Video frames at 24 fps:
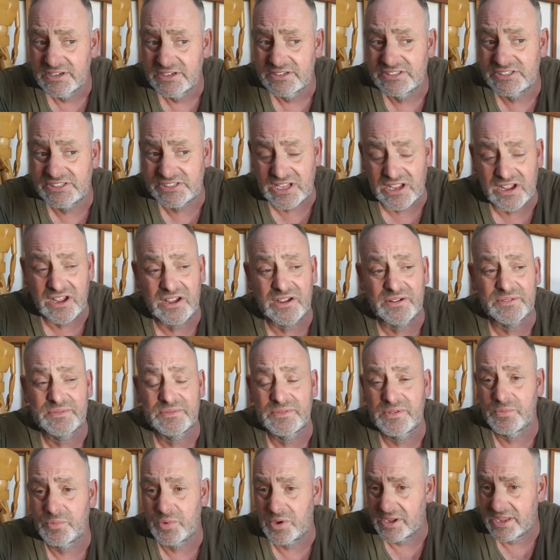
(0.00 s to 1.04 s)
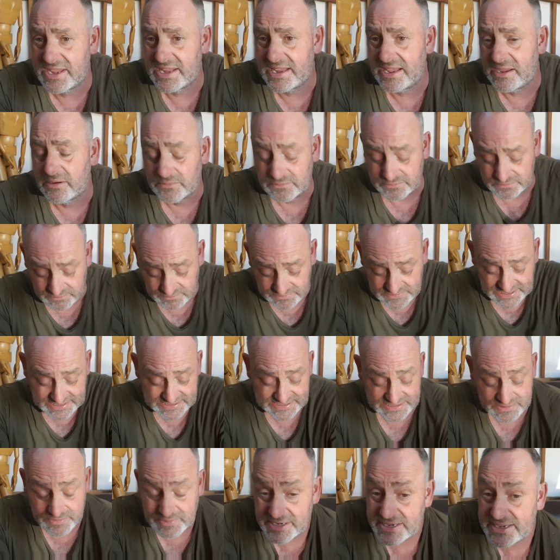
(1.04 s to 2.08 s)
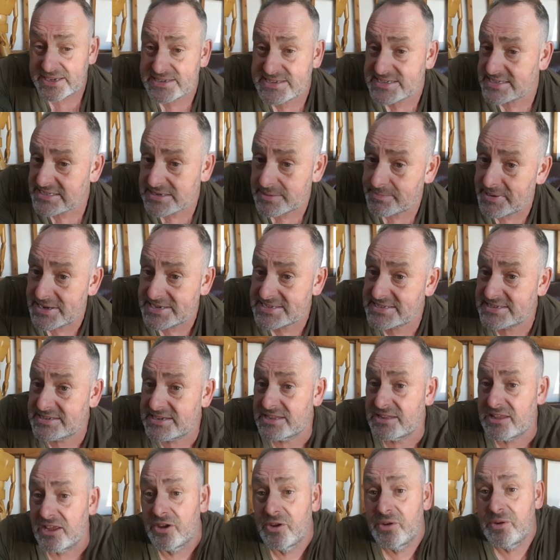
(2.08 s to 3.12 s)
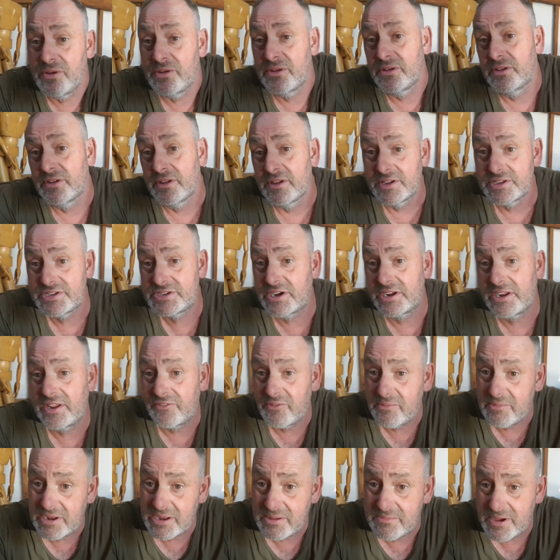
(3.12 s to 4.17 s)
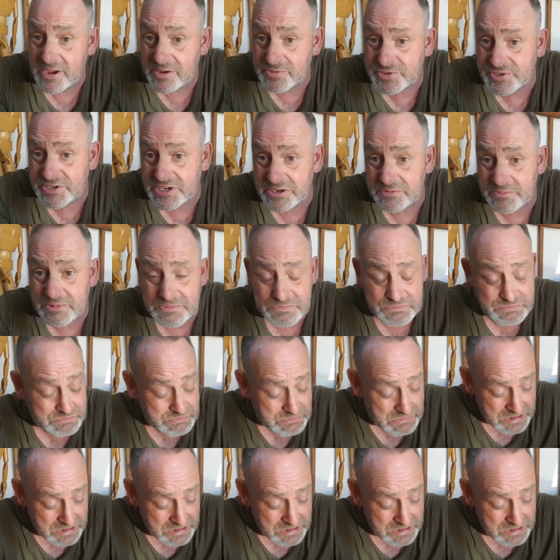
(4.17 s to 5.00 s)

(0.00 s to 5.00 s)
Start working out. That's the way it is. That's the best thing to do. Journey of a million miles, gentlemen.